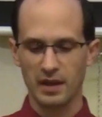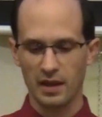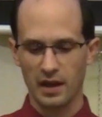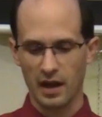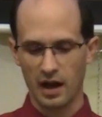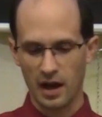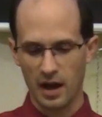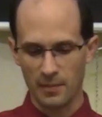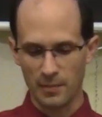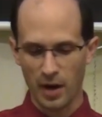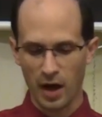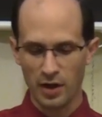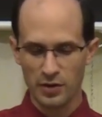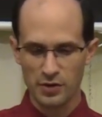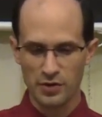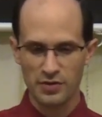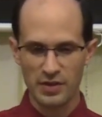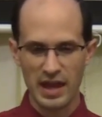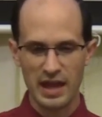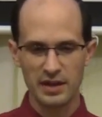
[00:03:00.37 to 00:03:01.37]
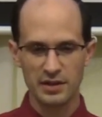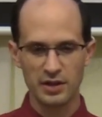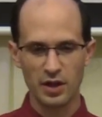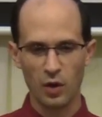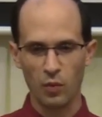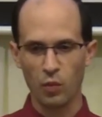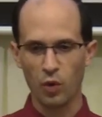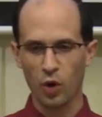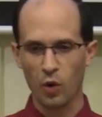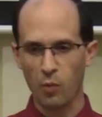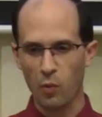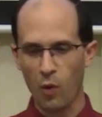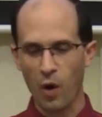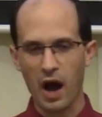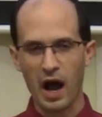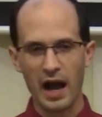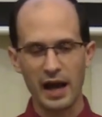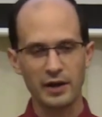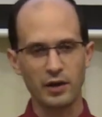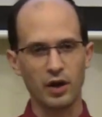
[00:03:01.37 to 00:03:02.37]
Other than
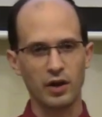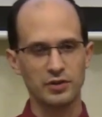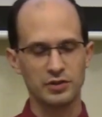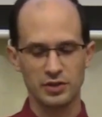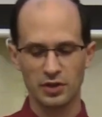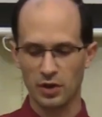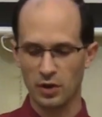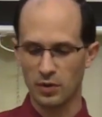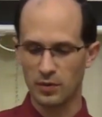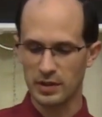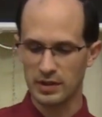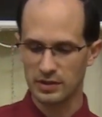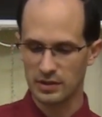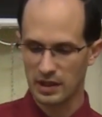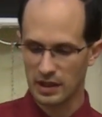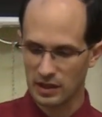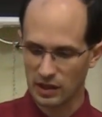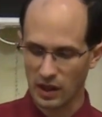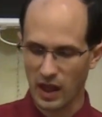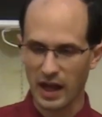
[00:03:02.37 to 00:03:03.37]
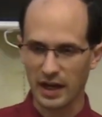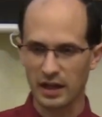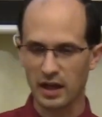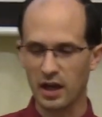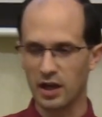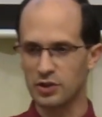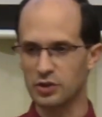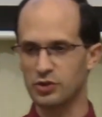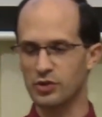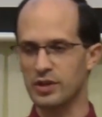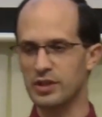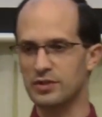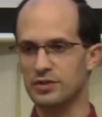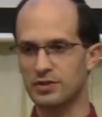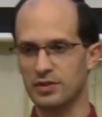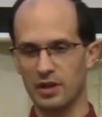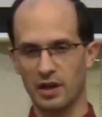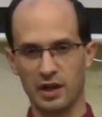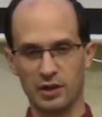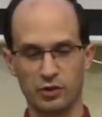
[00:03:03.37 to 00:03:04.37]
worldwide, also in a lot of
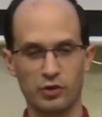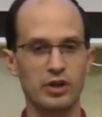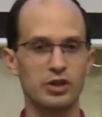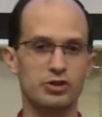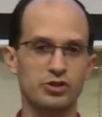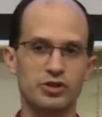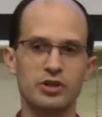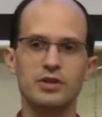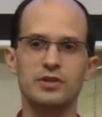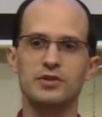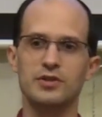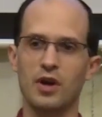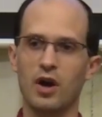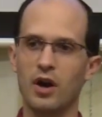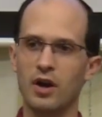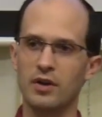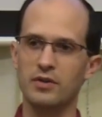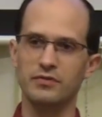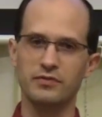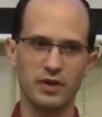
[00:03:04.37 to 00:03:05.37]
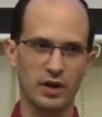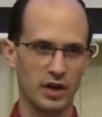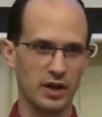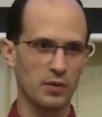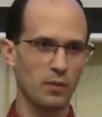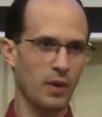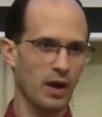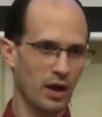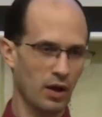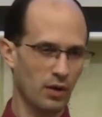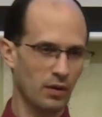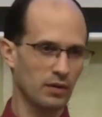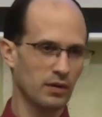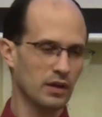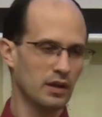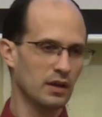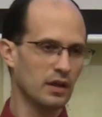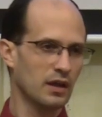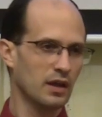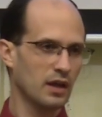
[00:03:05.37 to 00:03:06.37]
countries, Christians aren't very well
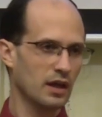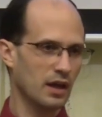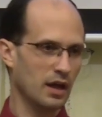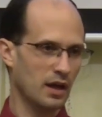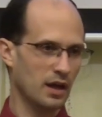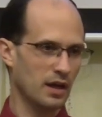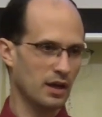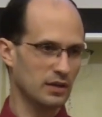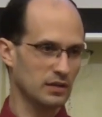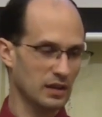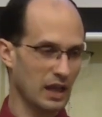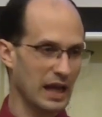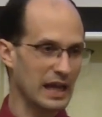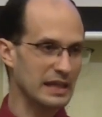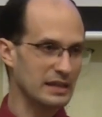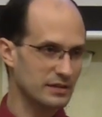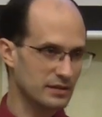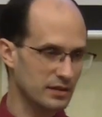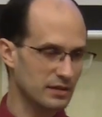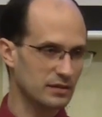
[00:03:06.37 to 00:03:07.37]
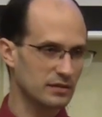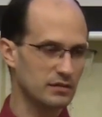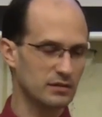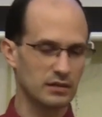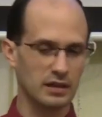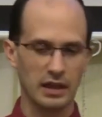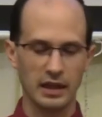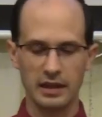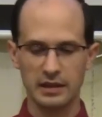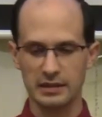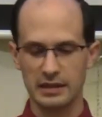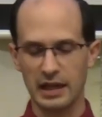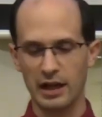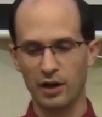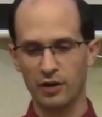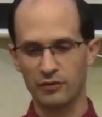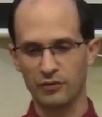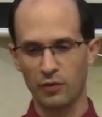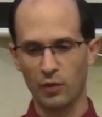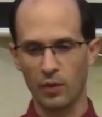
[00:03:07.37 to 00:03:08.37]
liked and
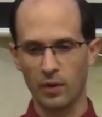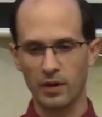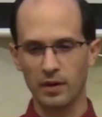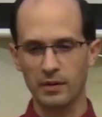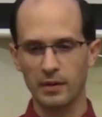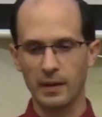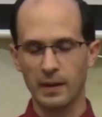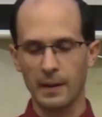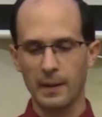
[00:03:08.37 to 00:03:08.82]
cared for.